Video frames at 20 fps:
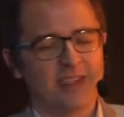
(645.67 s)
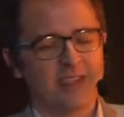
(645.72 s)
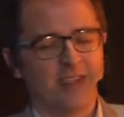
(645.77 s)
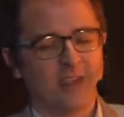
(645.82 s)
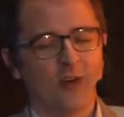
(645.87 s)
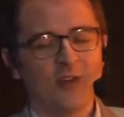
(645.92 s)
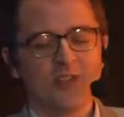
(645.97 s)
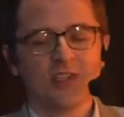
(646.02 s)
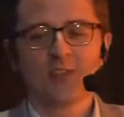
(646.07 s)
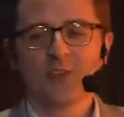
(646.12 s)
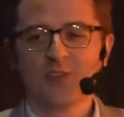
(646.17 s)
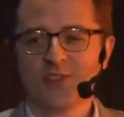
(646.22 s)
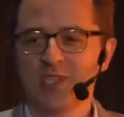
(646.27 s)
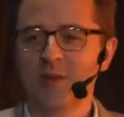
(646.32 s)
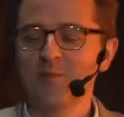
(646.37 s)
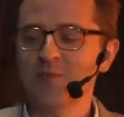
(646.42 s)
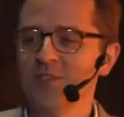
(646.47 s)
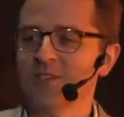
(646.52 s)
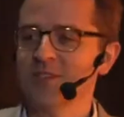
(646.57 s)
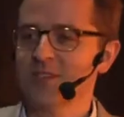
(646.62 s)
the content
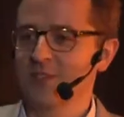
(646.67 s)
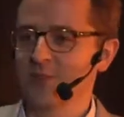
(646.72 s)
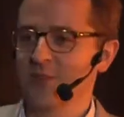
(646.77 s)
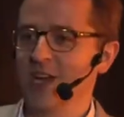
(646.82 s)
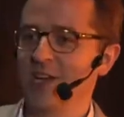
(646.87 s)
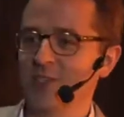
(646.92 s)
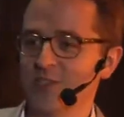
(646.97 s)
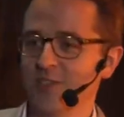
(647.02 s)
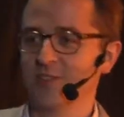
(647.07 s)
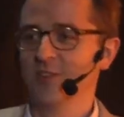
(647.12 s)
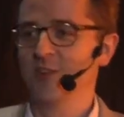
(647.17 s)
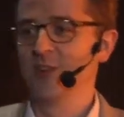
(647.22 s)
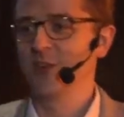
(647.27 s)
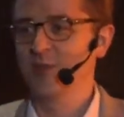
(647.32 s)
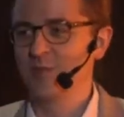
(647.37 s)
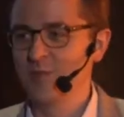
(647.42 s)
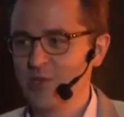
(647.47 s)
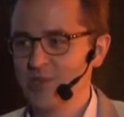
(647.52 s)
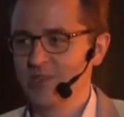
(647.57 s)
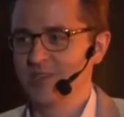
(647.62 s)
consumption situation on the
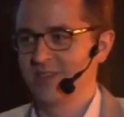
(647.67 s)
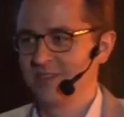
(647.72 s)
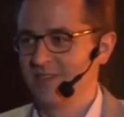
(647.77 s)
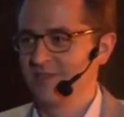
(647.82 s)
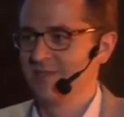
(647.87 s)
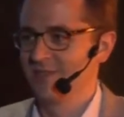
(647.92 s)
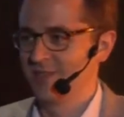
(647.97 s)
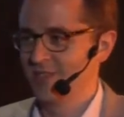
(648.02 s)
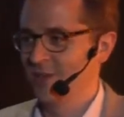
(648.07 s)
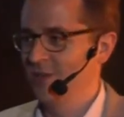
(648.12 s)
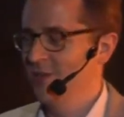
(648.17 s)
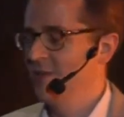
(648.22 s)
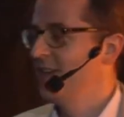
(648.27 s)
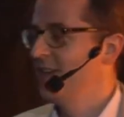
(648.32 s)
commute and so,